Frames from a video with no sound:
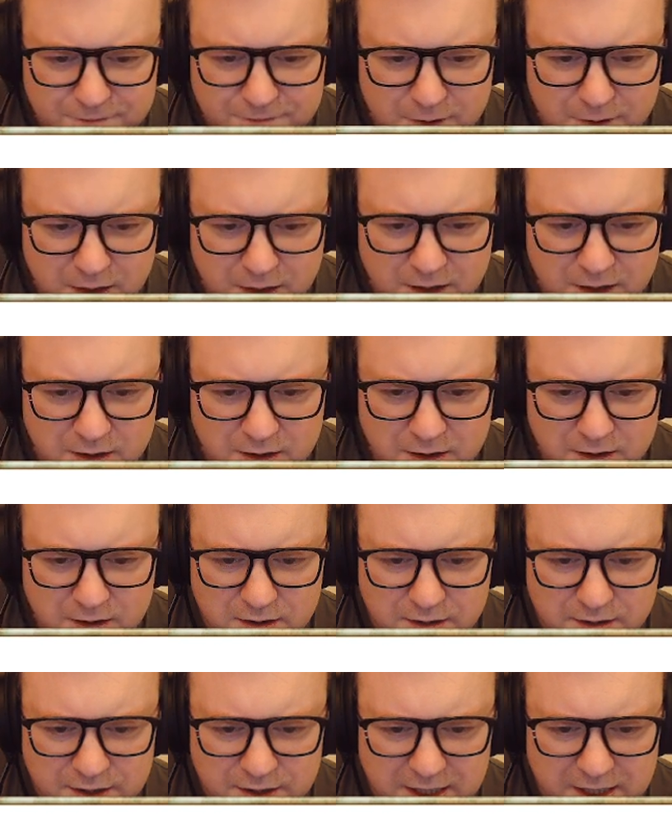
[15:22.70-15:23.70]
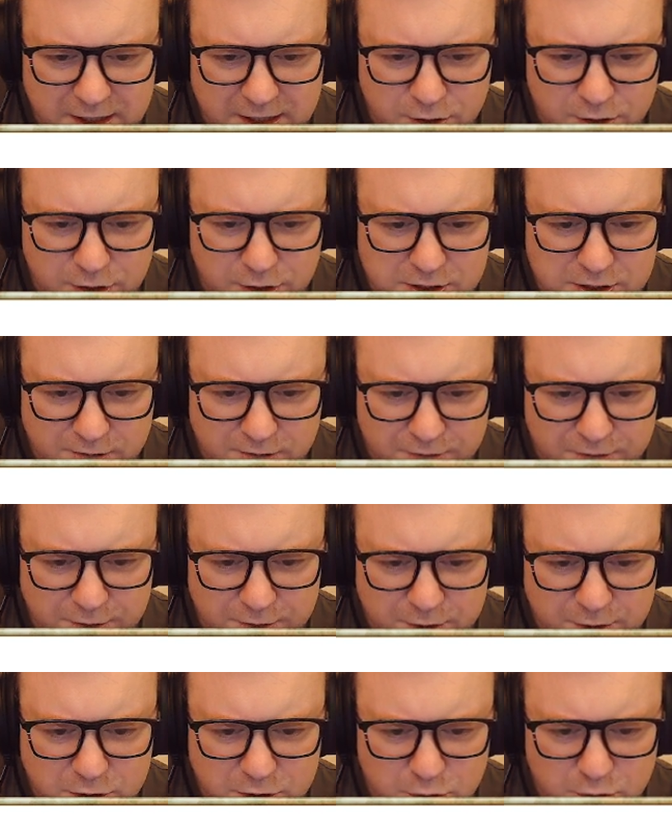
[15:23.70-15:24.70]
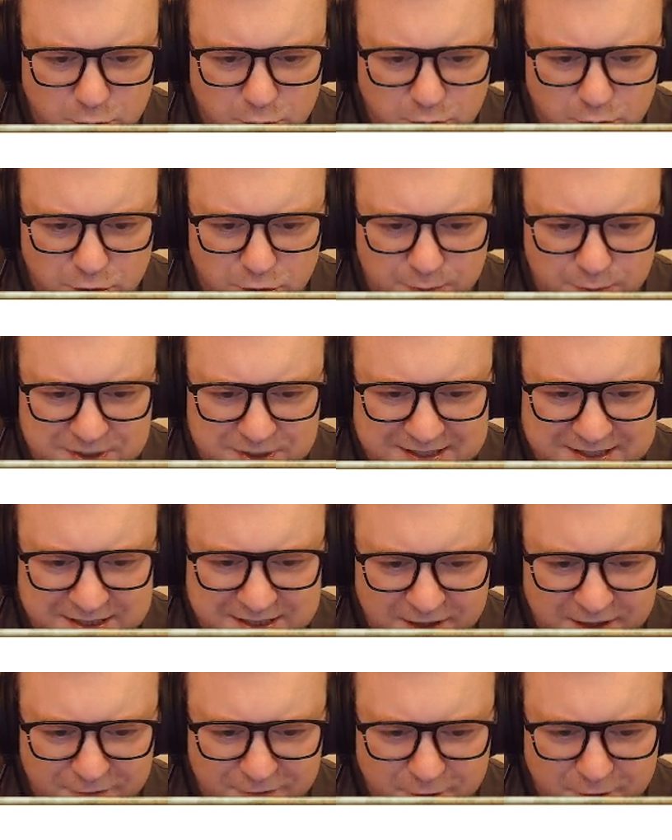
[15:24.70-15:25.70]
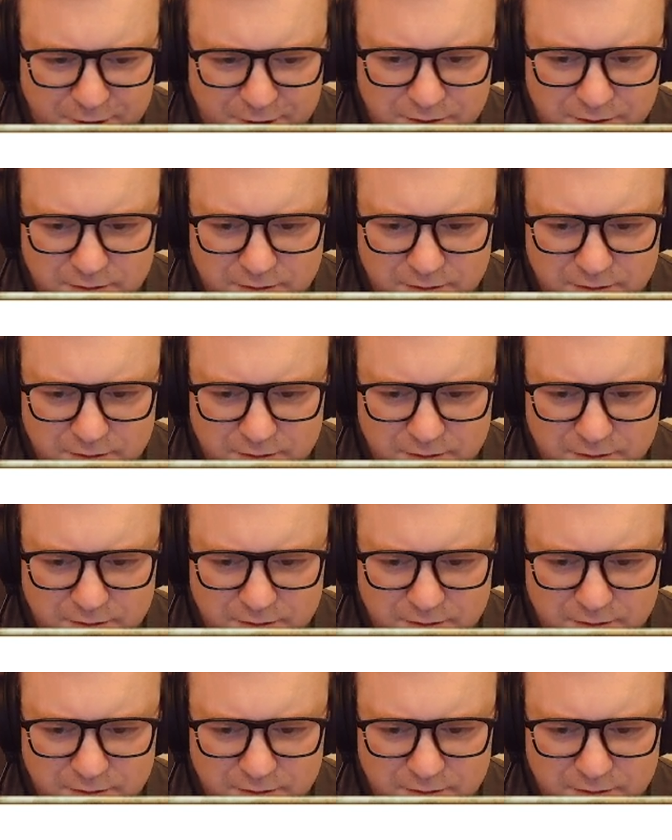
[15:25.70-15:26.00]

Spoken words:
The increase of the two groups differed.